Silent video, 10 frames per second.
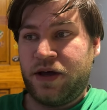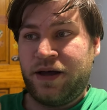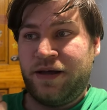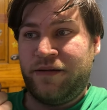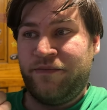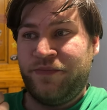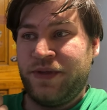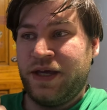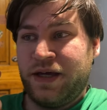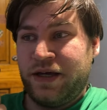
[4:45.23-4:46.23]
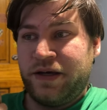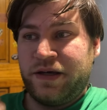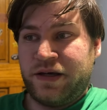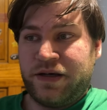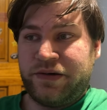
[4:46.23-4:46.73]
um,
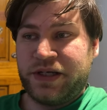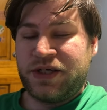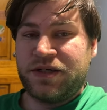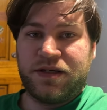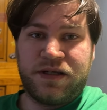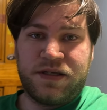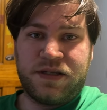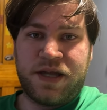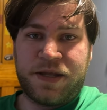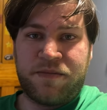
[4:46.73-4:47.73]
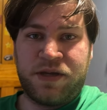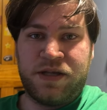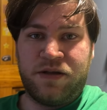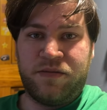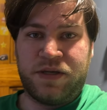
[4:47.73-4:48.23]
which is not that big a
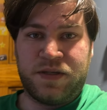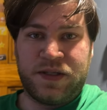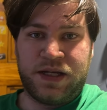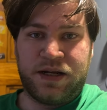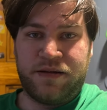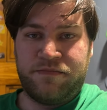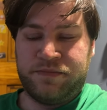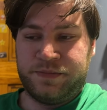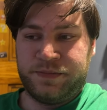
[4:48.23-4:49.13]
deal because it, um,